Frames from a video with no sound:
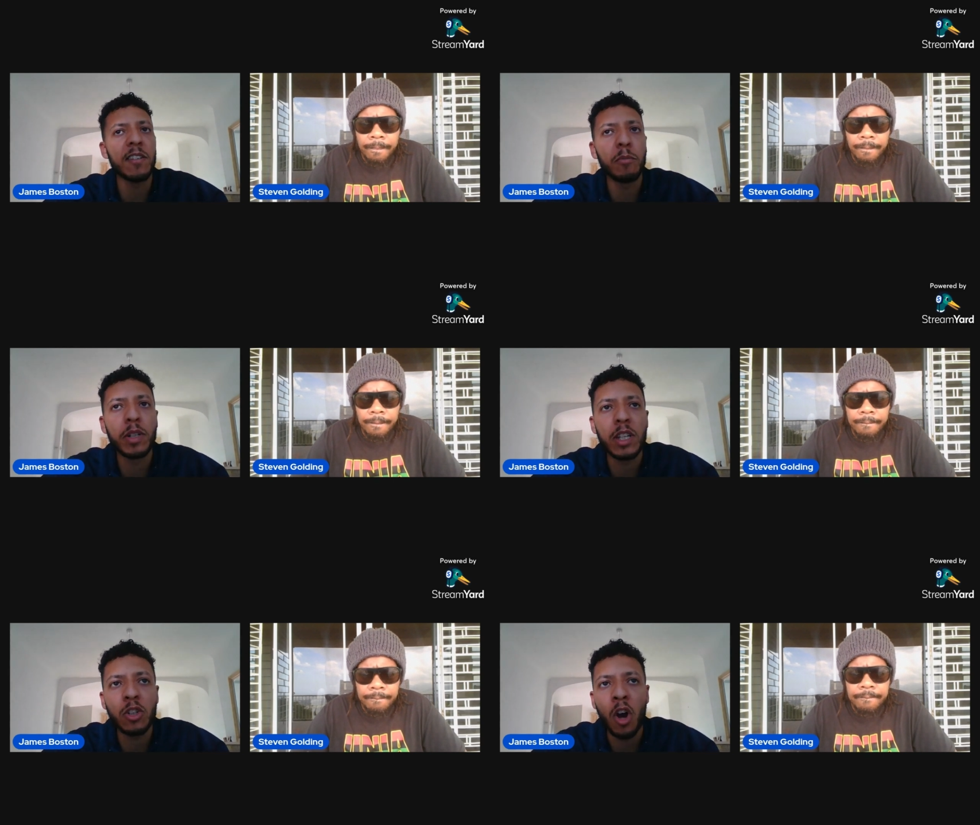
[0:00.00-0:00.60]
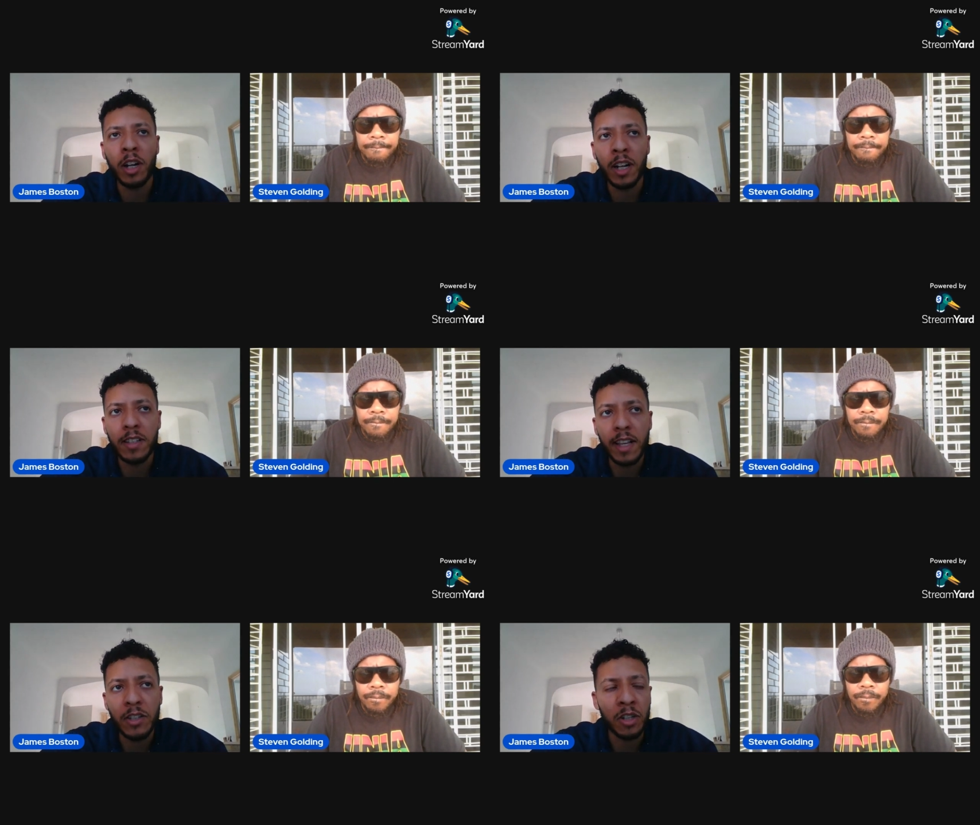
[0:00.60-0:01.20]
Speaker 1: of British
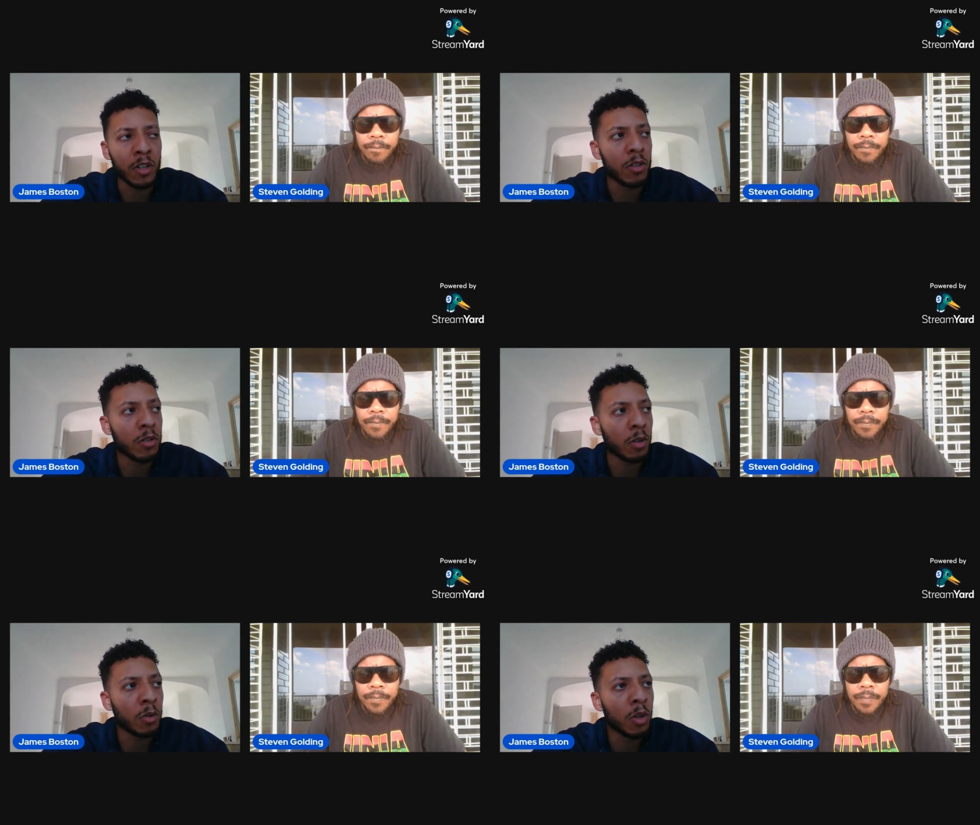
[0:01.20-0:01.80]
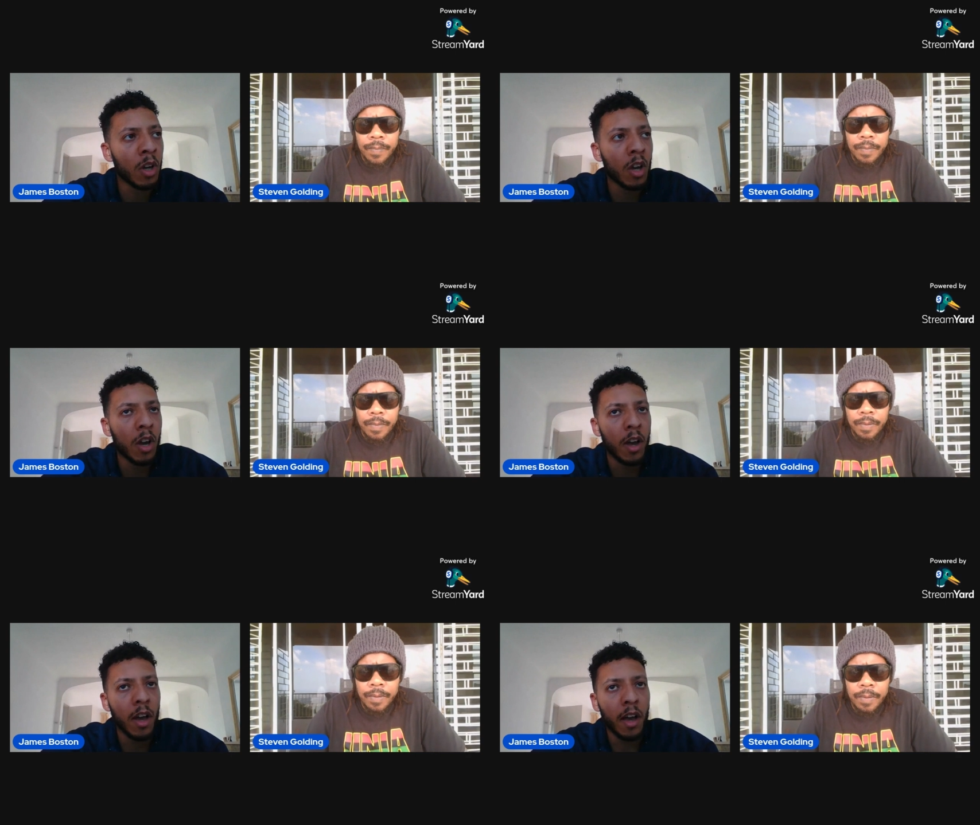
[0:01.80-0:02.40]
colonization. So,
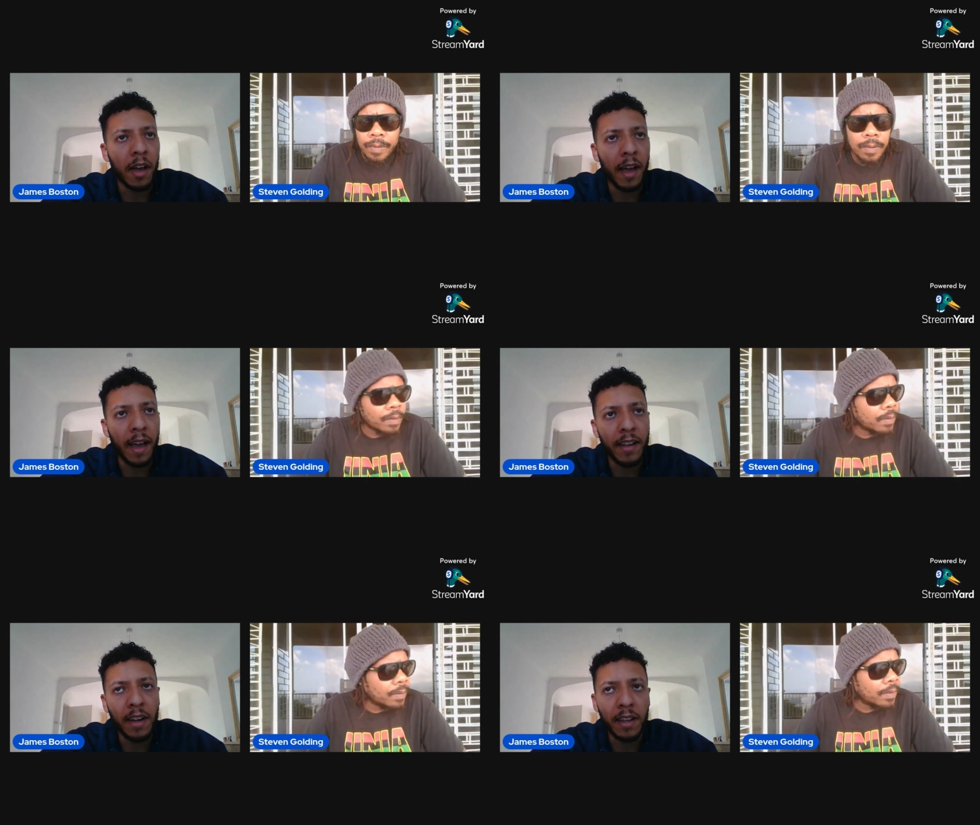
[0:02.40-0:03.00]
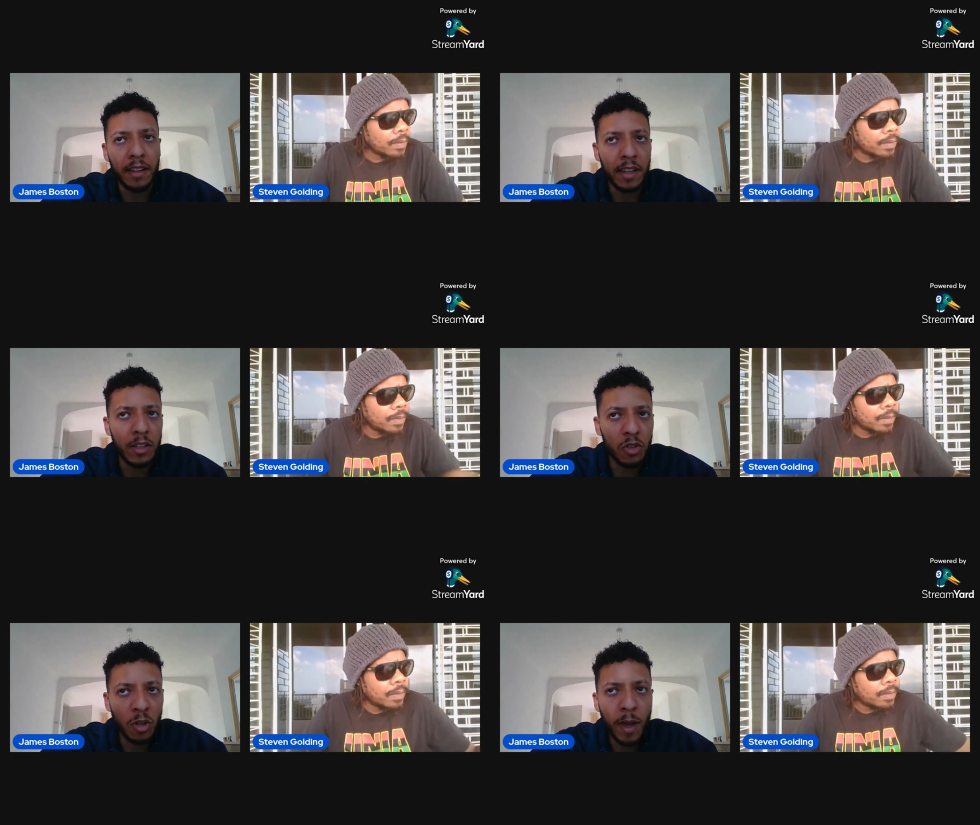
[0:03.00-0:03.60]

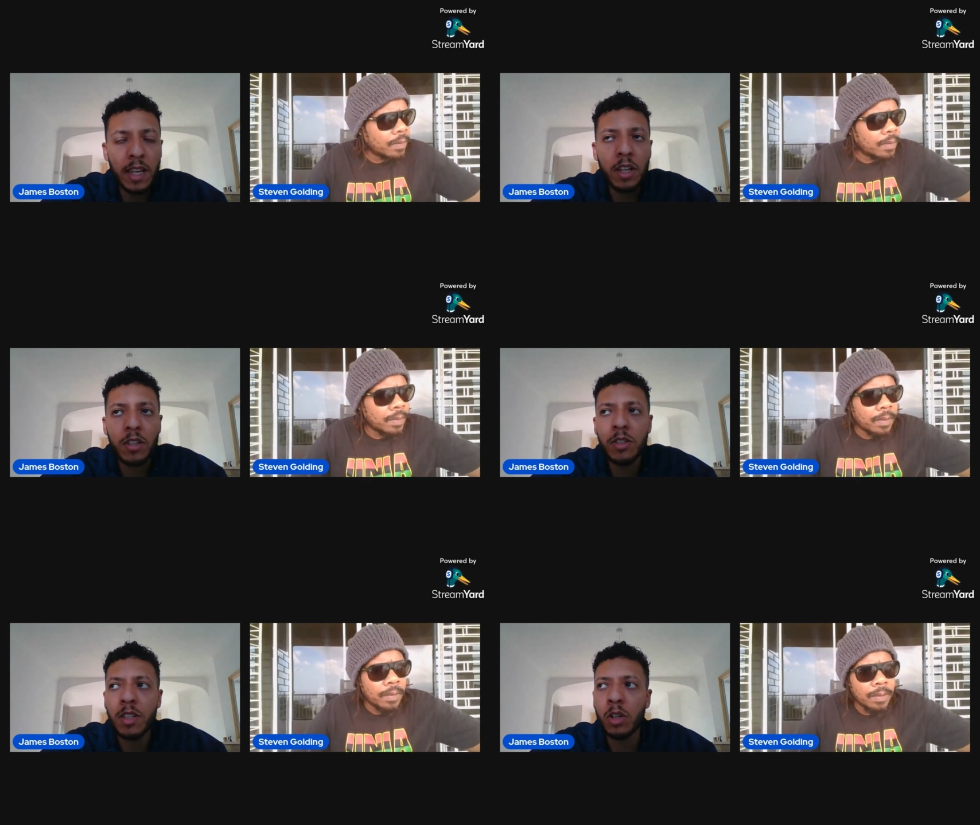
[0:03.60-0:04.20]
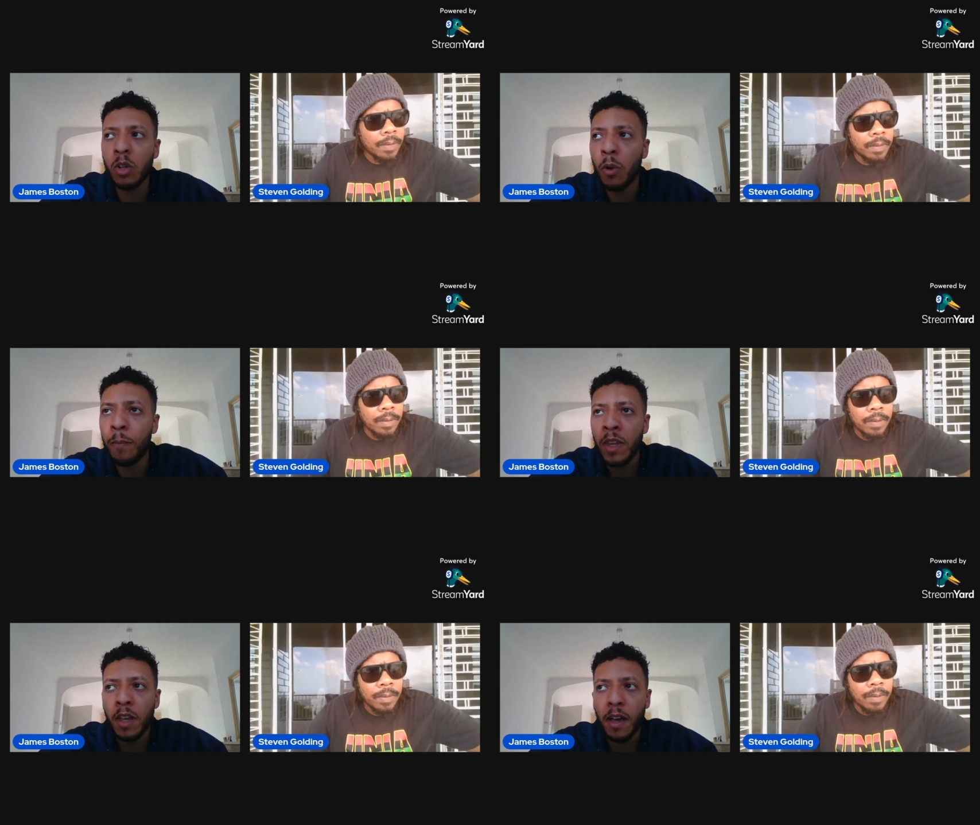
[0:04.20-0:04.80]
is Jamaica
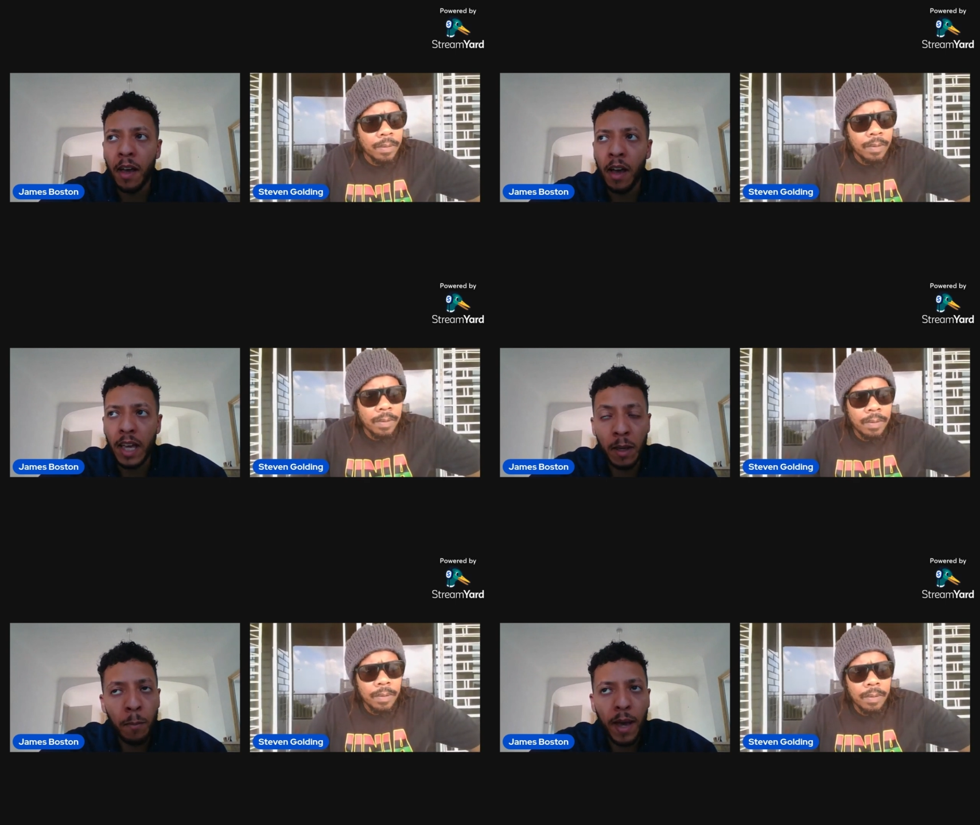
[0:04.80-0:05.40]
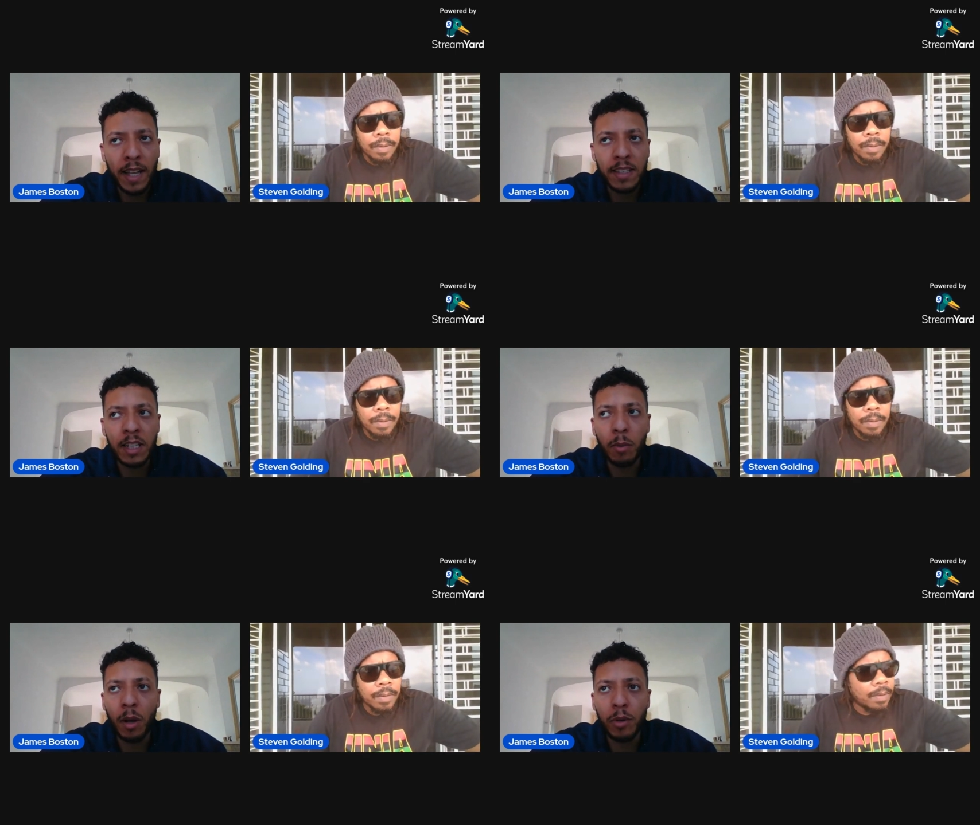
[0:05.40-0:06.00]
still uh,
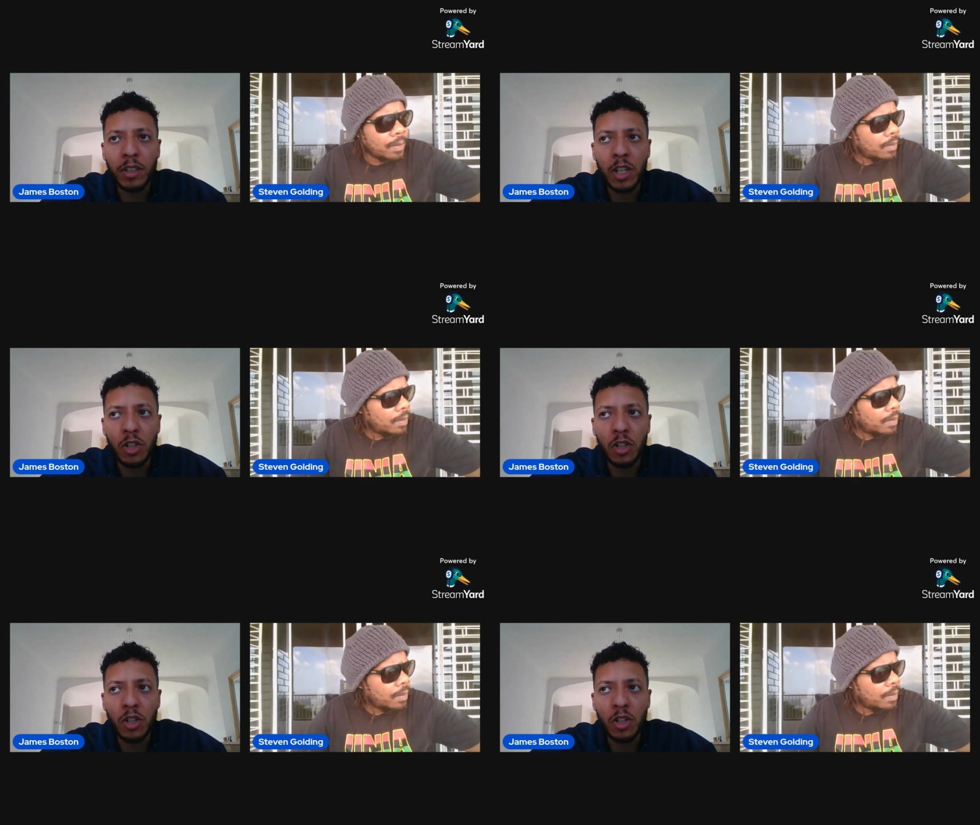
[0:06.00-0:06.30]
impacted by British